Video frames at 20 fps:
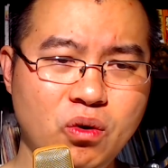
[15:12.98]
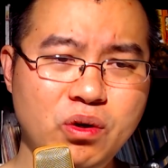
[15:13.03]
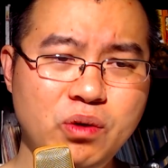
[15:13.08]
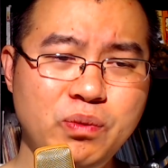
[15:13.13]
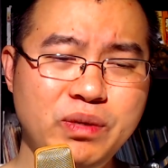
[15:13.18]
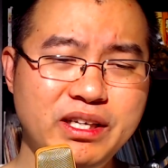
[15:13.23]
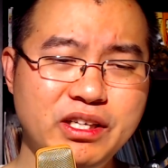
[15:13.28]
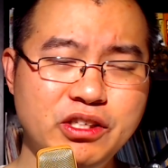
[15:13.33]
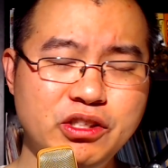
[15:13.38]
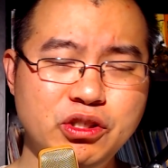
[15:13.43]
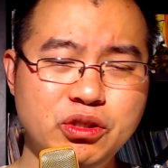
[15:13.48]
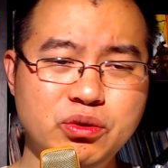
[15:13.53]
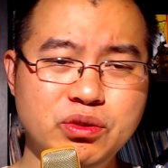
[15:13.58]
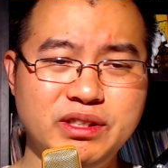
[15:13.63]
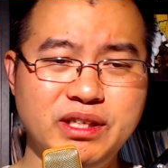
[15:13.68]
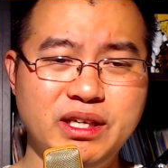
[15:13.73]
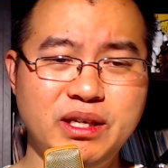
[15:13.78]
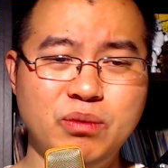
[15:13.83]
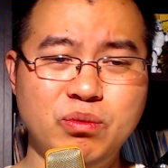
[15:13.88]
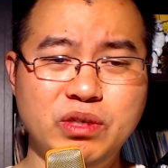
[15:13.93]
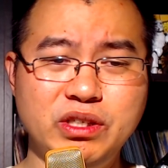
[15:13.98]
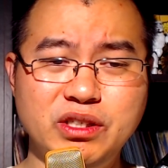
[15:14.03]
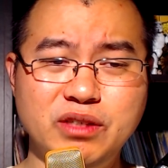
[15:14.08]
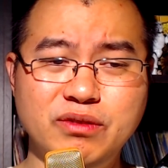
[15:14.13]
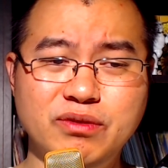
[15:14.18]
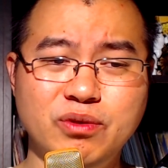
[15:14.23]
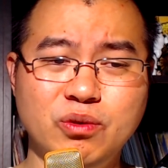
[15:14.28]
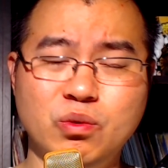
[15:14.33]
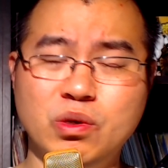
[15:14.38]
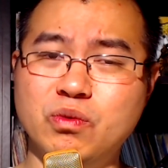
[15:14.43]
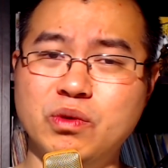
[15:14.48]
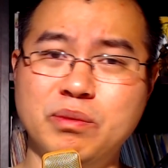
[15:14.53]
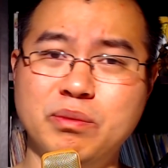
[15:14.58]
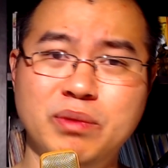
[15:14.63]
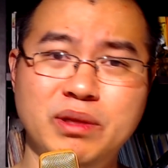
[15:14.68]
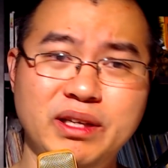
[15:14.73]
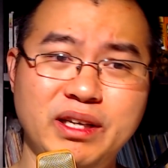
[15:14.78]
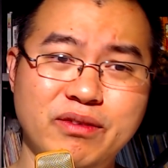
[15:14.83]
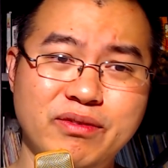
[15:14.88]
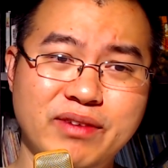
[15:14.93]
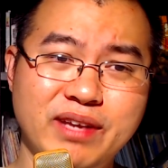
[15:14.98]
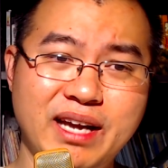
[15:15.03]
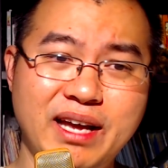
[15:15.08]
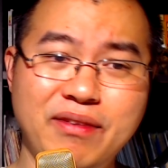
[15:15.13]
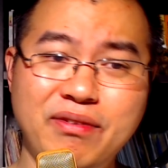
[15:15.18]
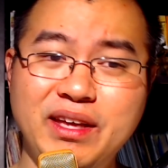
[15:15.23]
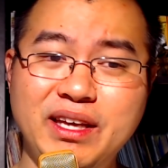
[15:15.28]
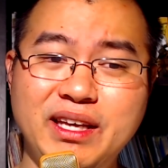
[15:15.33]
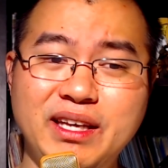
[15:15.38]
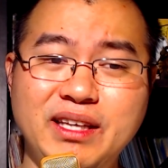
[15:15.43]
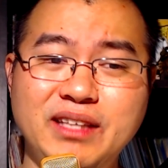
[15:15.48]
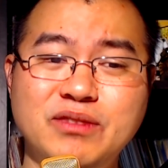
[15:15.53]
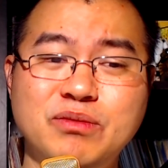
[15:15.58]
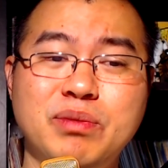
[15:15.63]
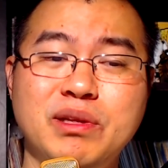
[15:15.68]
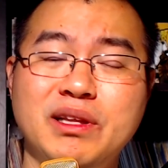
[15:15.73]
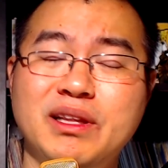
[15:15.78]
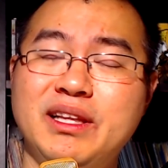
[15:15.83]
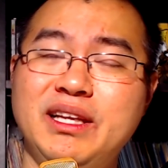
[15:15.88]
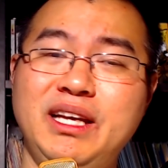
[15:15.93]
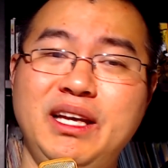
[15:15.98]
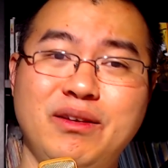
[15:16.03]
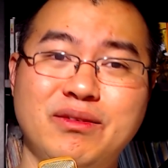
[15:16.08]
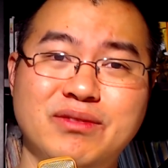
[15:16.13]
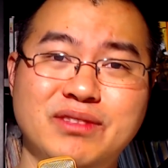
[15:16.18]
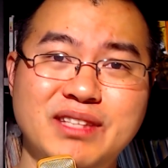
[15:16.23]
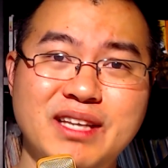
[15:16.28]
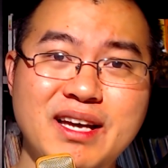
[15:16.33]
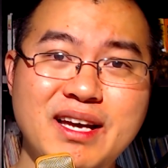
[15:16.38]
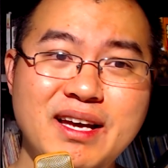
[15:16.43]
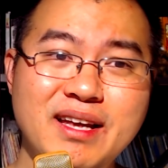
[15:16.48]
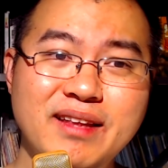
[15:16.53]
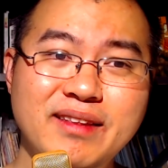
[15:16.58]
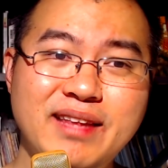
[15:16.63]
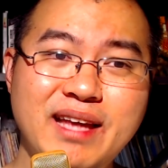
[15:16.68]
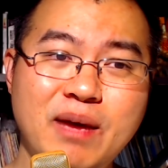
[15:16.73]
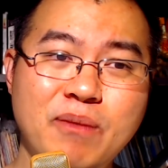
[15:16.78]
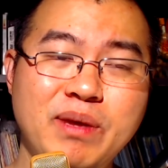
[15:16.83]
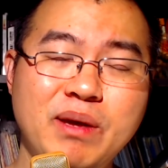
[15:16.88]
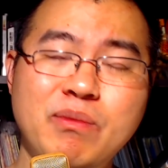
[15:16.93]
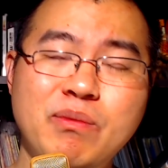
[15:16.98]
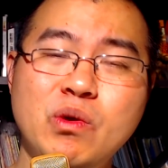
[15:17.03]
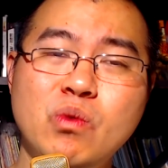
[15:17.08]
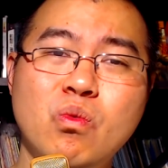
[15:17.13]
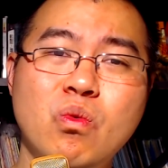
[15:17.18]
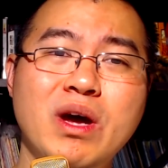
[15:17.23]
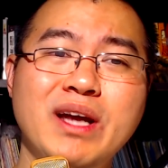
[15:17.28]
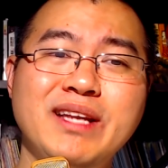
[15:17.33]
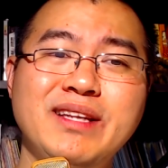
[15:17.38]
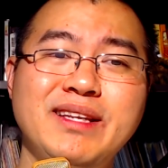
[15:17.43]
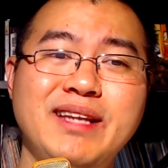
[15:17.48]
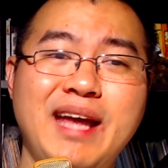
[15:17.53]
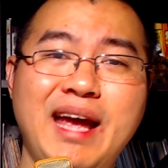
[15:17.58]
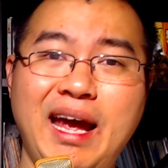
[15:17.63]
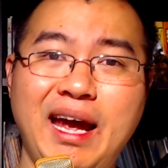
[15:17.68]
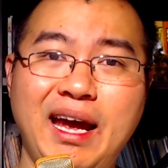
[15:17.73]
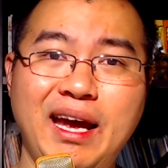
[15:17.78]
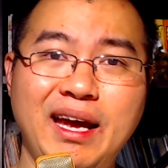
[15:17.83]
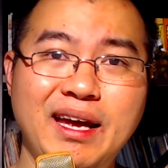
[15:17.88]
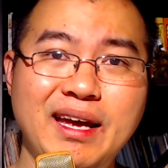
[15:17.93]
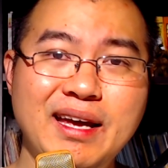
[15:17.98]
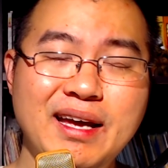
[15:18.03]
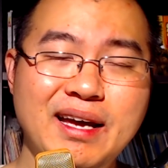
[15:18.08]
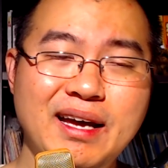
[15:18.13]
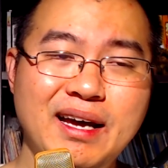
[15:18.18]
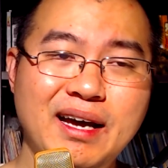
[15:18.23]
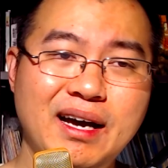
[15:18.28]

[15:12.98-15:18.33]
only we can do is keep reaching for what we believe and i think he believes that maybe one day